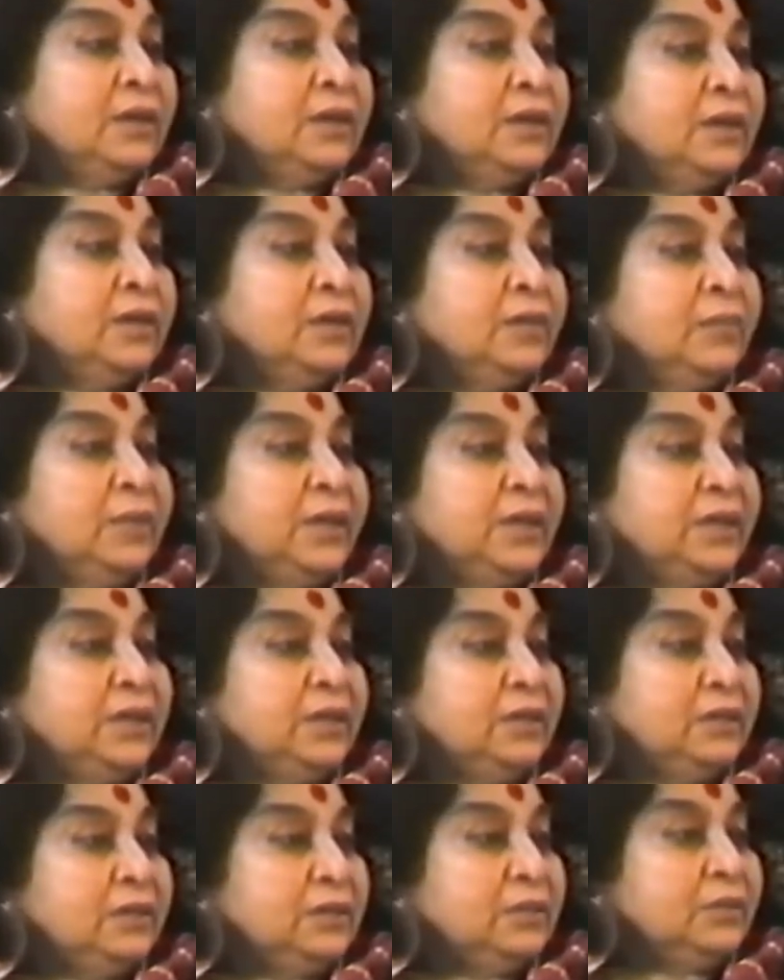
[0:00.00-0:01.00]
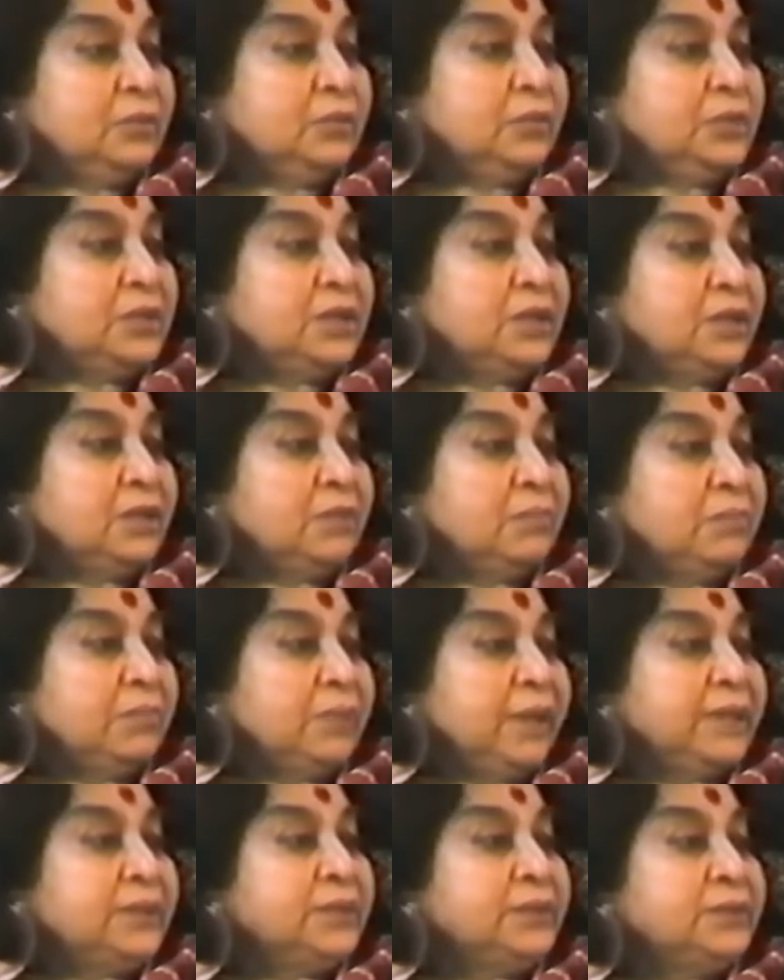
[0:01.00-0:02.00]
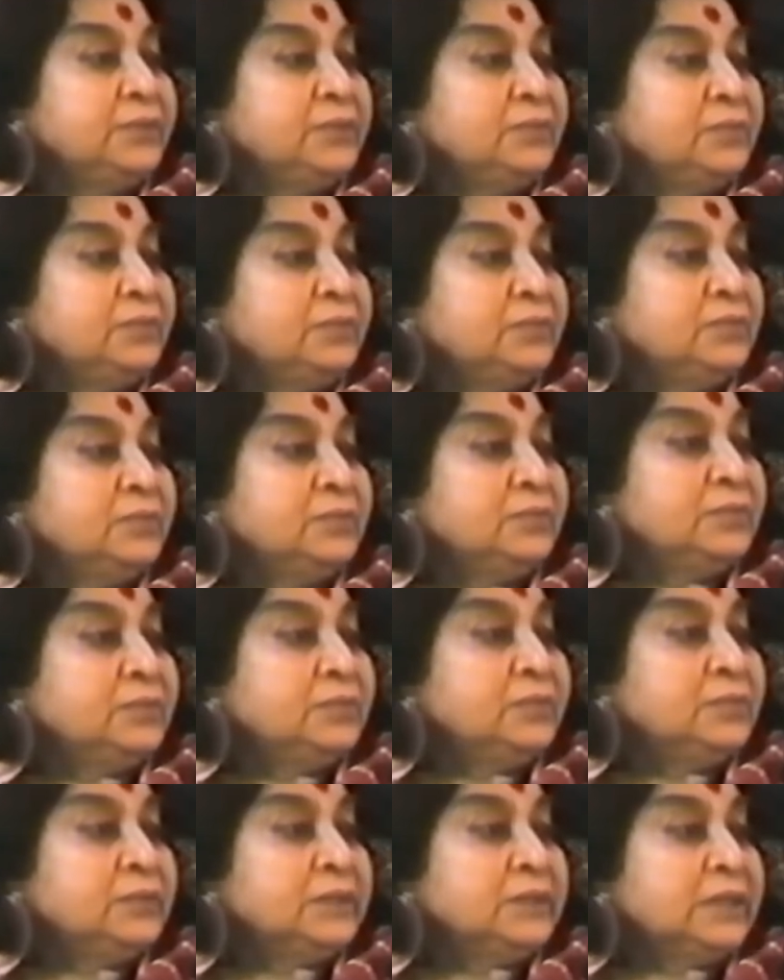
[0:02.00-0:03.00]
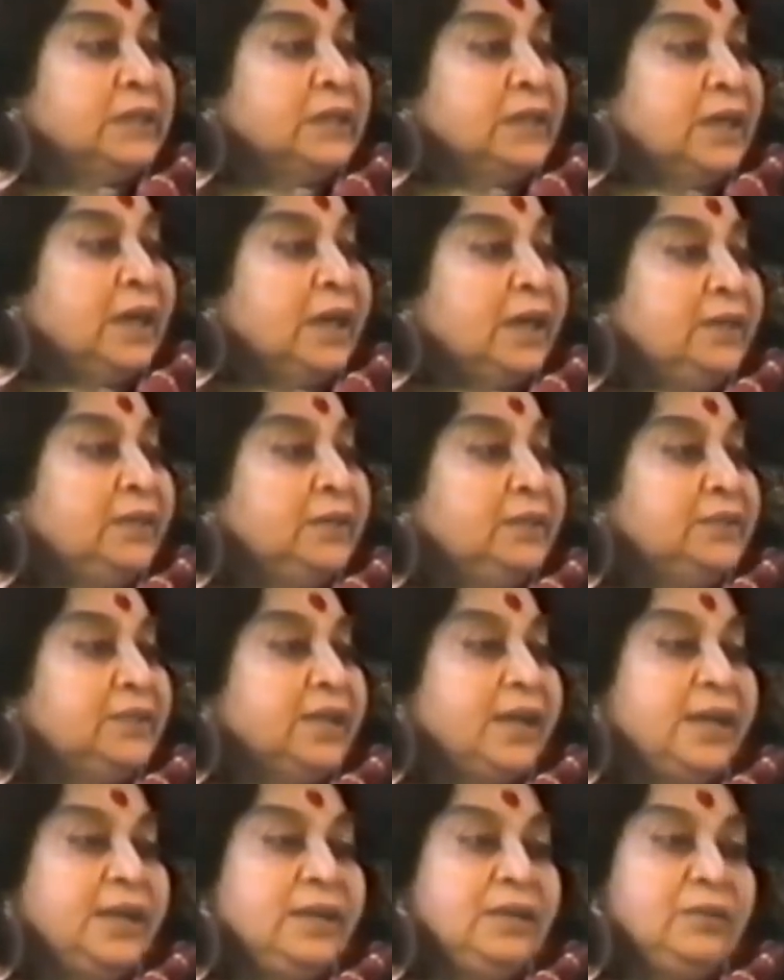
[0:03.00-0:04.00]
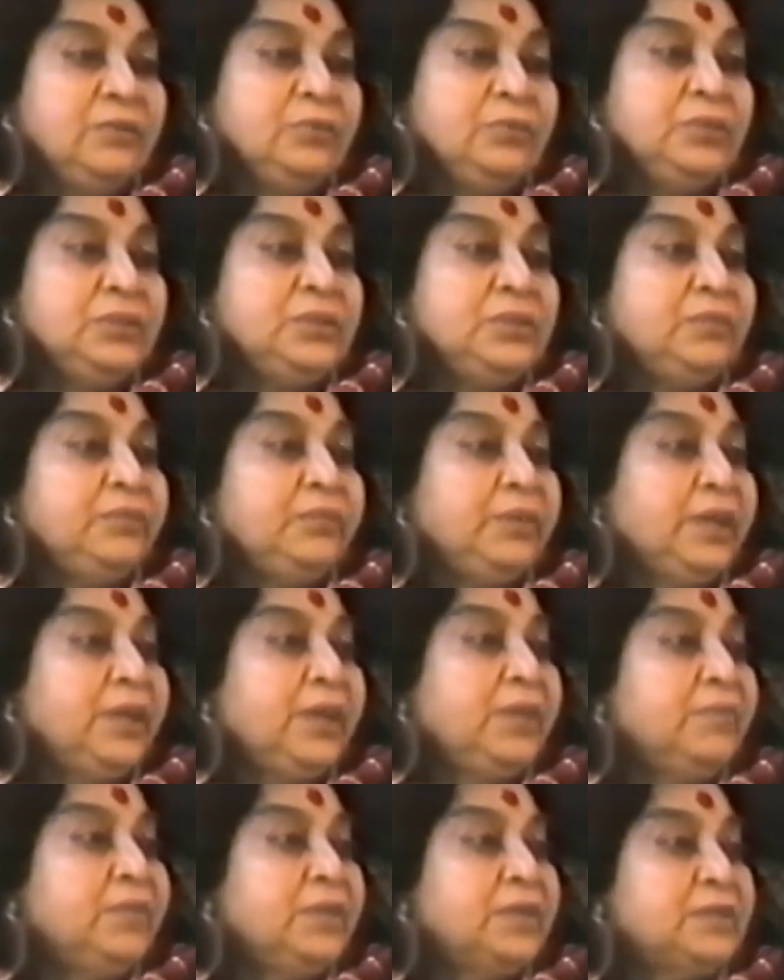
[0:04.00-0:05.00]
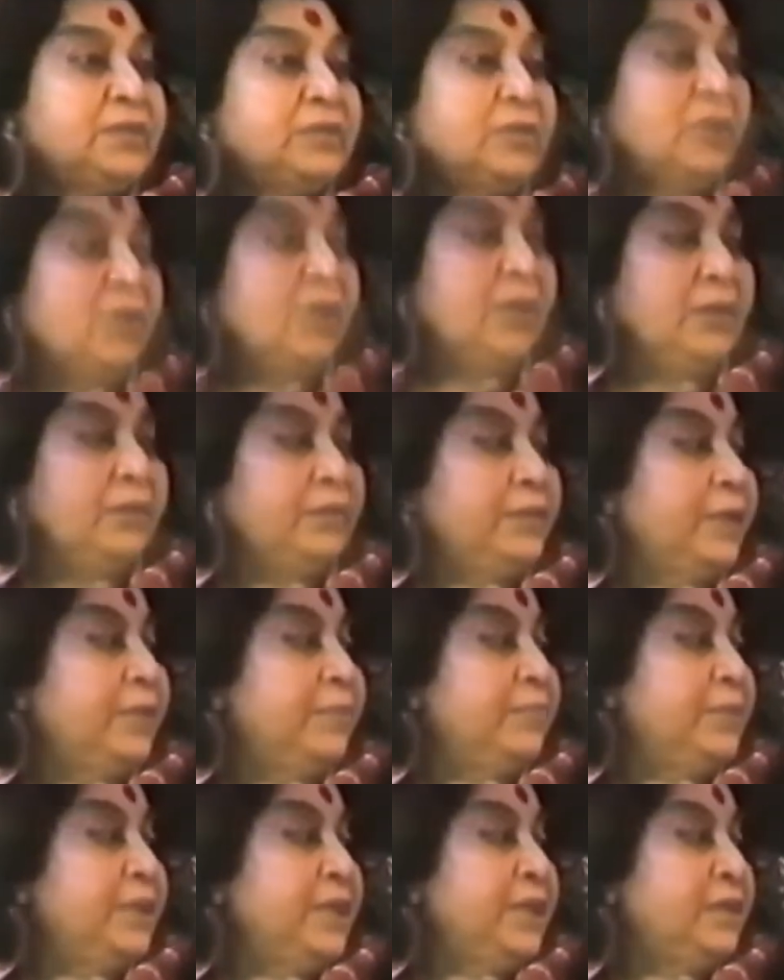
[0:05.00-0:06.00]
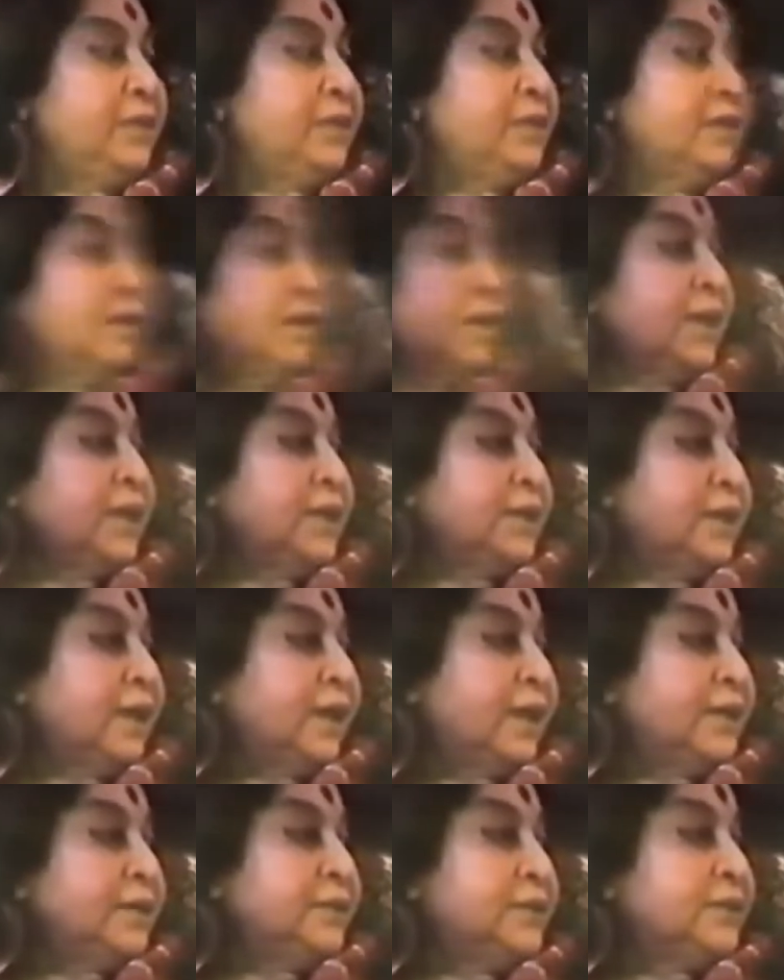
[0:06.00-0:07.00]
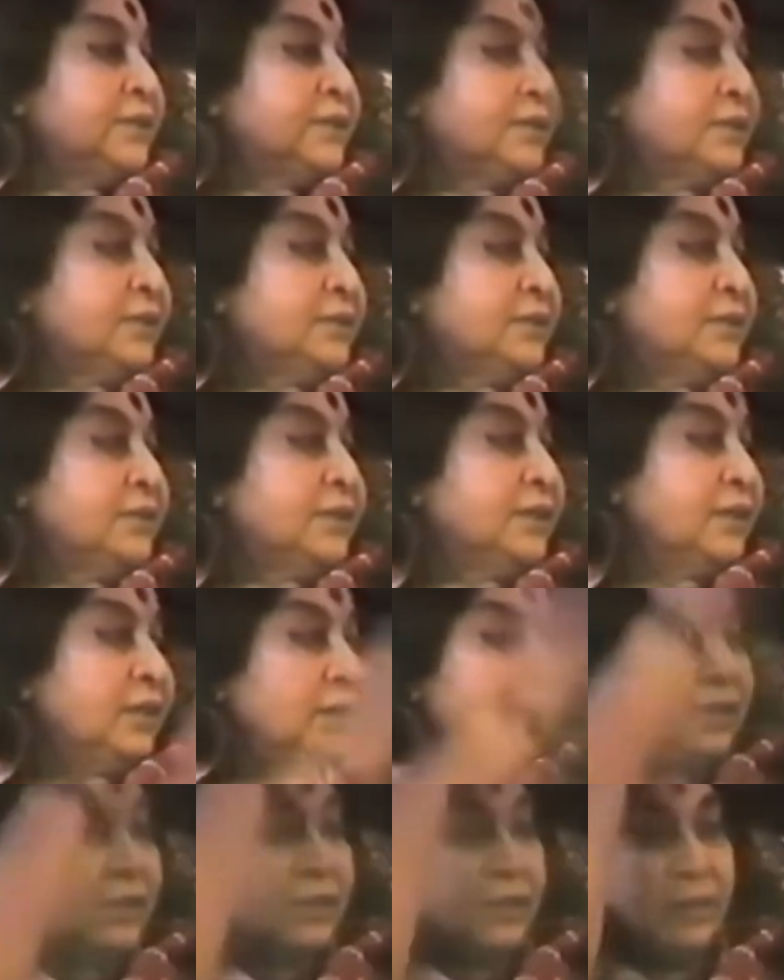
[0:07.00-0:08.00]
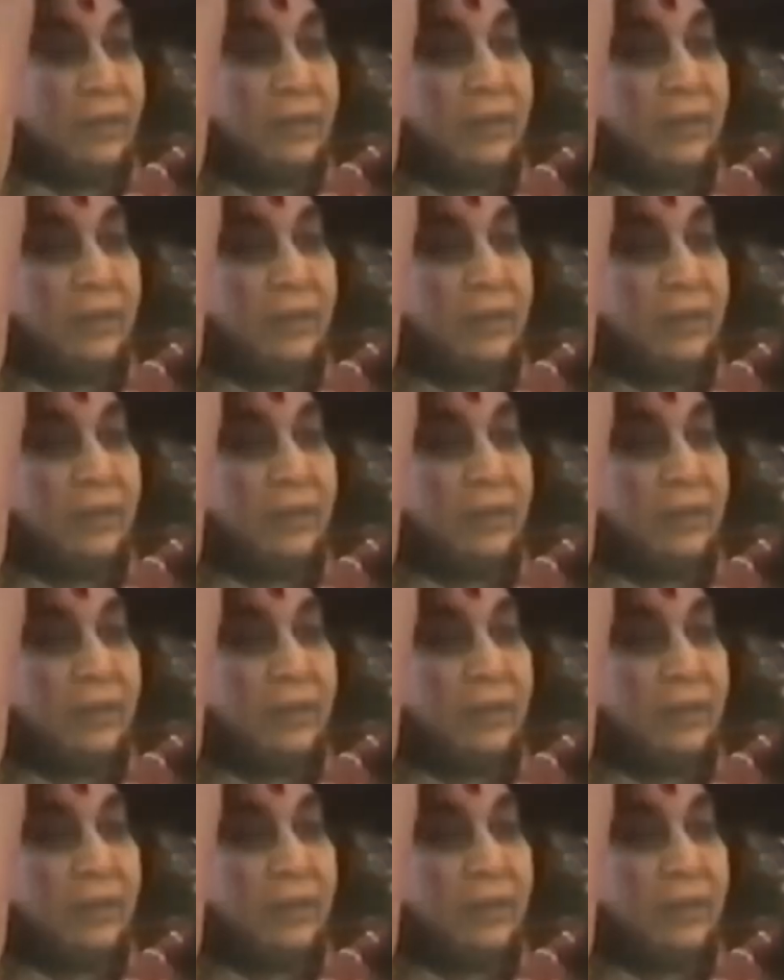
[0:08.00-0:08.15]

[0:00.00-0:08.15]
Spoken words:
the mother, who is the compassion, and the child, who is the forgiveness, all of them meet at heart chakra and the